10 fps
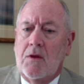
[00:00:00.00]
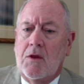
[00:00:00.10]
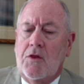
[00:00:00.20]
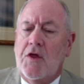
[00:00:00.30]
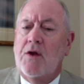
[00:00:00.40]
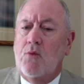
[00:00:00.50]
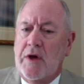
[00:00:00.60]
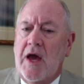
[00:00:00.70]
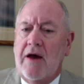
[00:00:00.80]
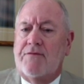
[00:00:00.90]
then
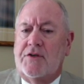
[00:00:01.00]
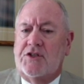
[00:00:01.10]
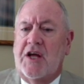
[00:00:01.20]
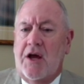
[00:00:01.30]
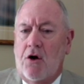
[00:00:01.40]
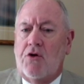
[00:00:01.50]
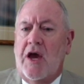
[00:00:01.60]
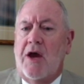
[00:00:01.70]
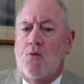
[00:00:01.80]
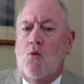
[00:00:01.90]
we have to say,
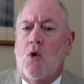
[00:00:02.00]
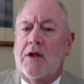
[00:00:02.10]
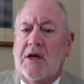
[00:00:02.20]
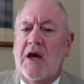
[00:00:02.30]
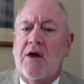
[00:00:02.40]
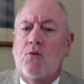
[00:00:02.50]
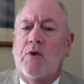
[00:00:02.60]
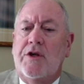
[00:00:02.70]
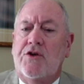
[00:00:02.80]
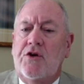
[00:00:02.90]
okay, what can
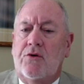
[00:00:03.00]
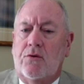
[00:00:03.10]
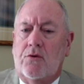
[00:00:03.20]
we do?